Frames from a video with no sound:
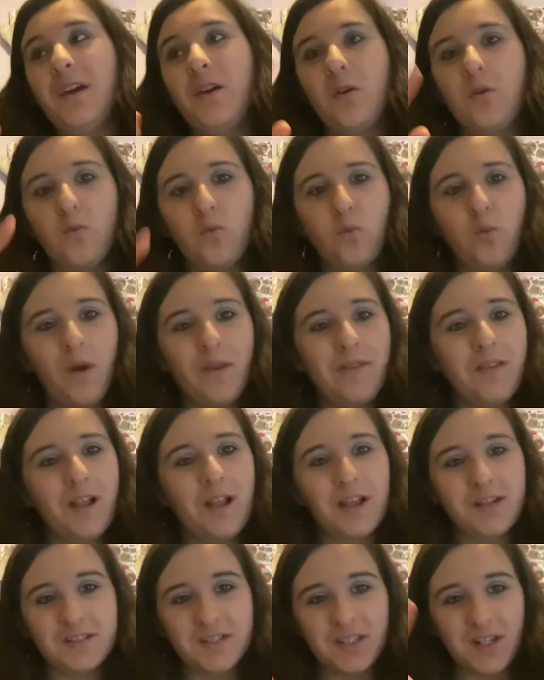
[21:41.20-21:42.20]
when the
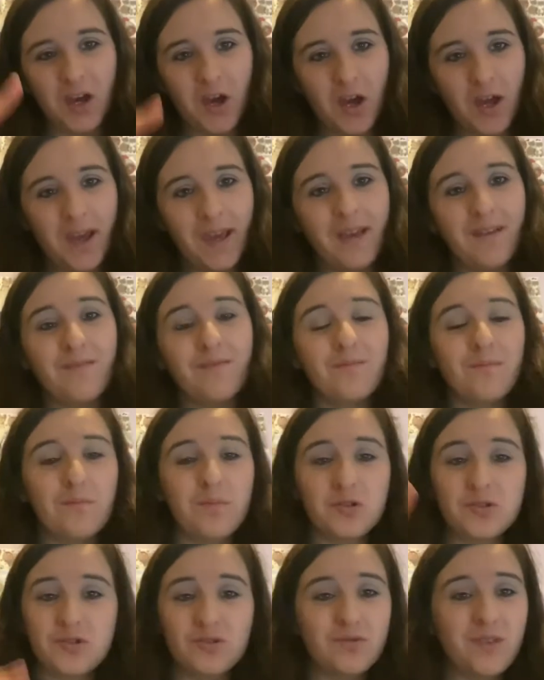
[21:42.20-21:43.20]
London Eye
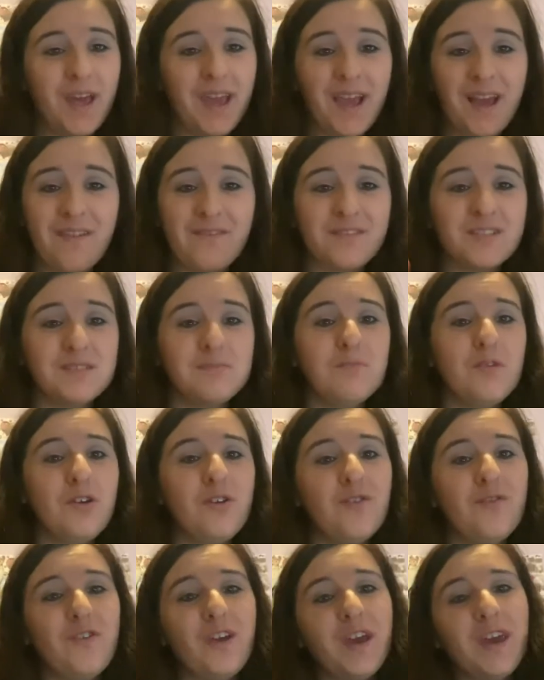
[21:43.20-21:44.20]
model they have is
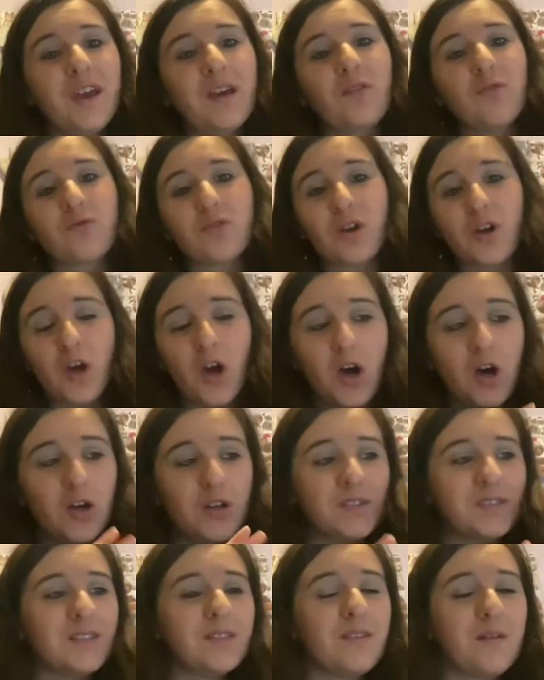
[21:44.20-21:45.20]
moving, or the
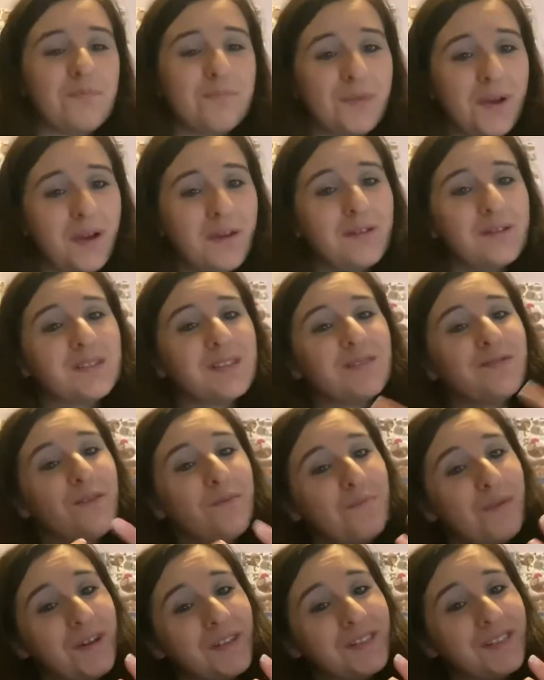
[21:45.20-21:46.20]
cars and the boats and the
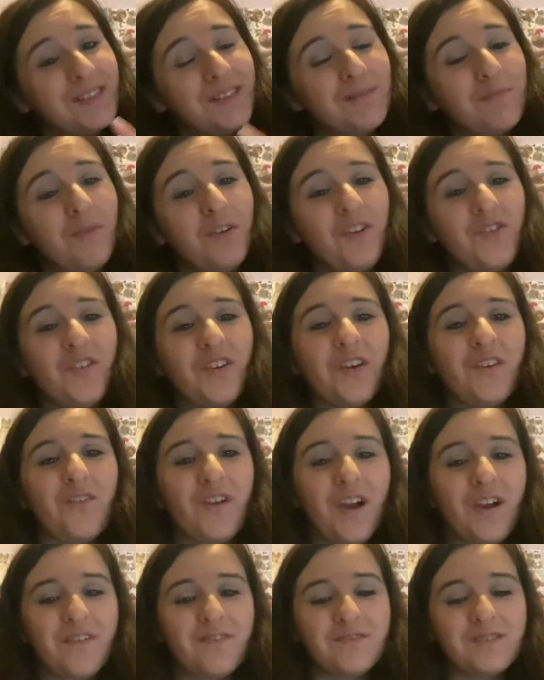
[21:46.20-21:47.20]
buses are moving
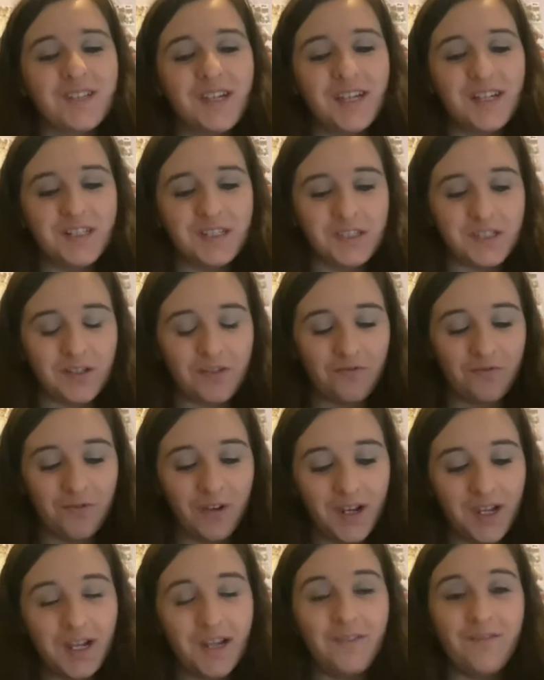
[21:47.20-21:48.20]
around, it's
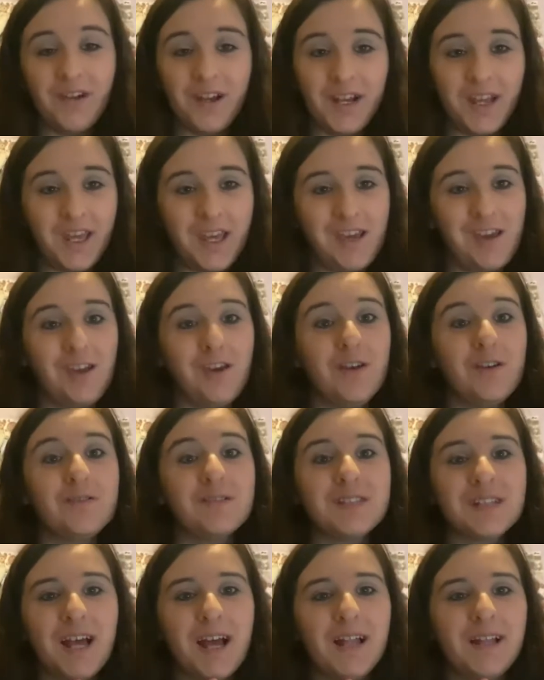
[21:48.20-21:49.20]
really, really
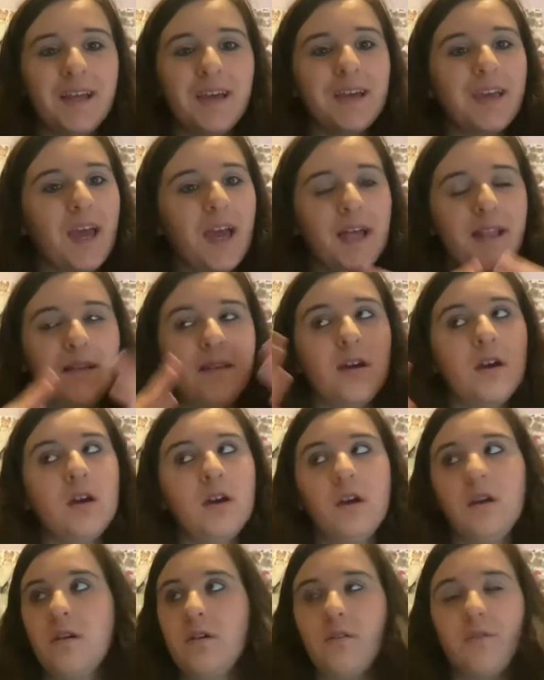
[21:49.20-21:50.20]
cute. And again,
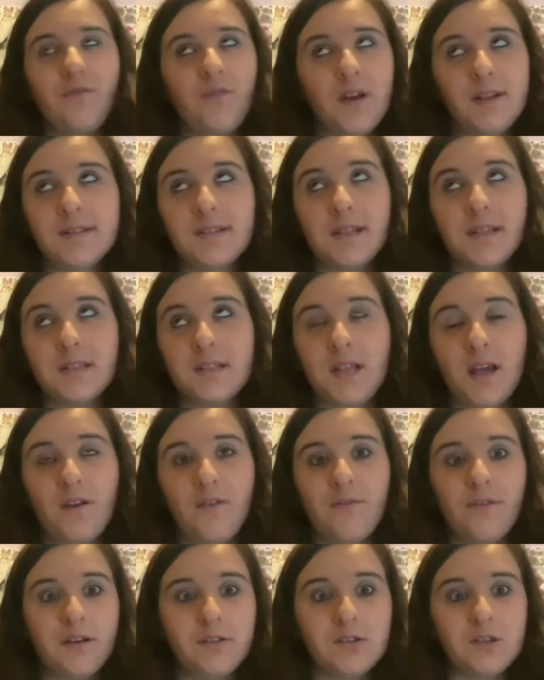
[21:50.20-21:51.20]
fantastic
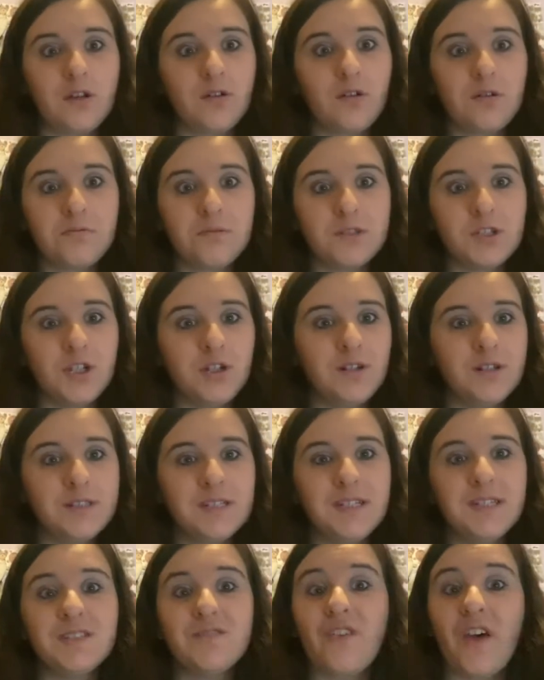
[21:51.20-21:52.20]
photo
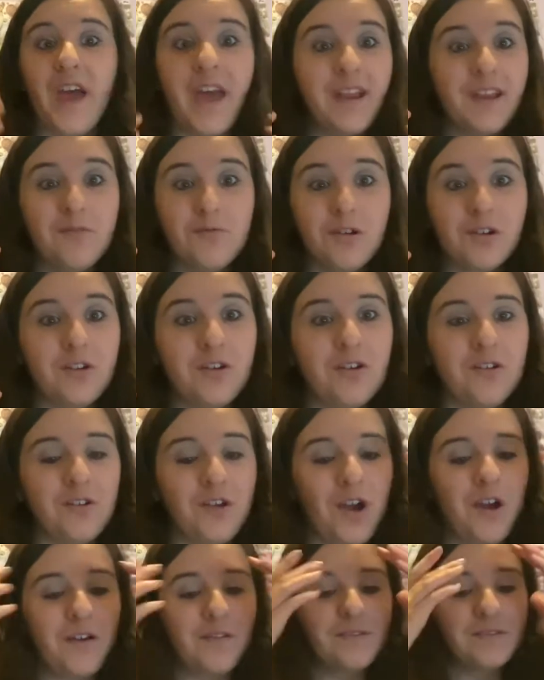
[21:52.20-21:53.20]
opportunities for anyone who
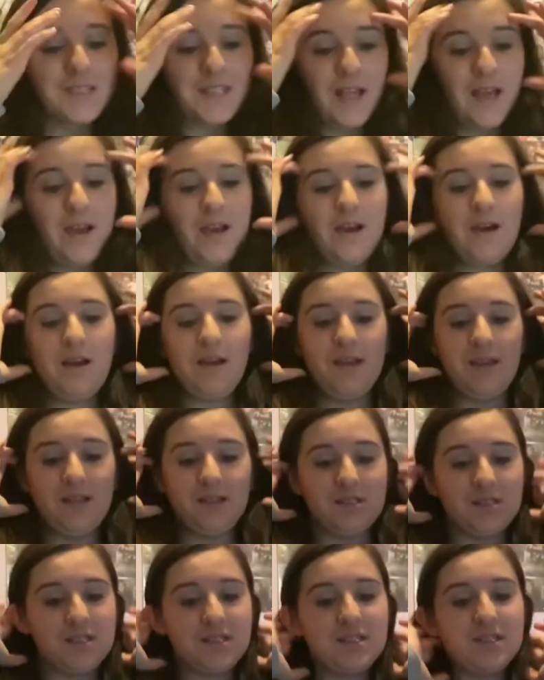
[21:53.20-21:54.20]
goes.
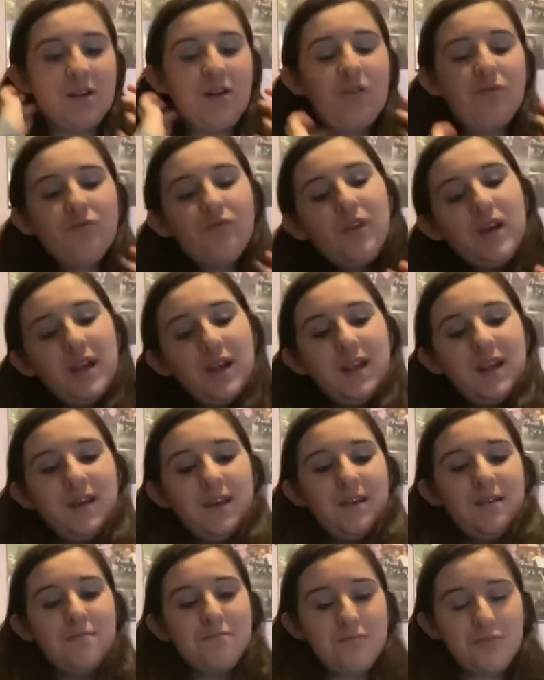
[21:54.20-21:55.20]
It's a
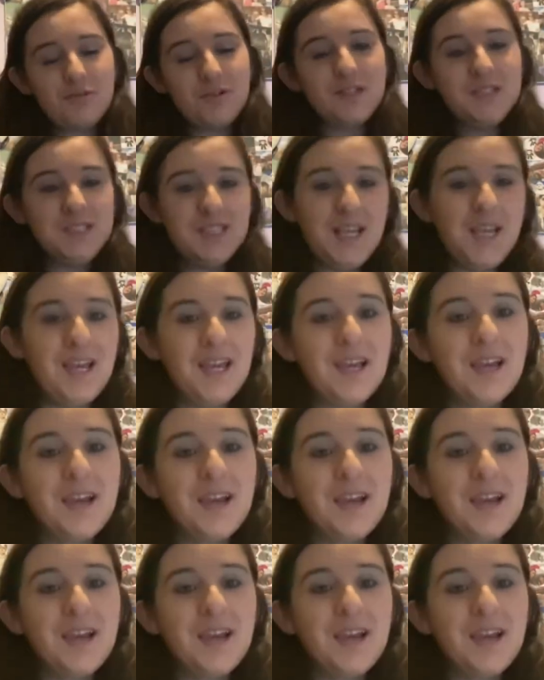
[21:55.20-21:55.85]
really pretty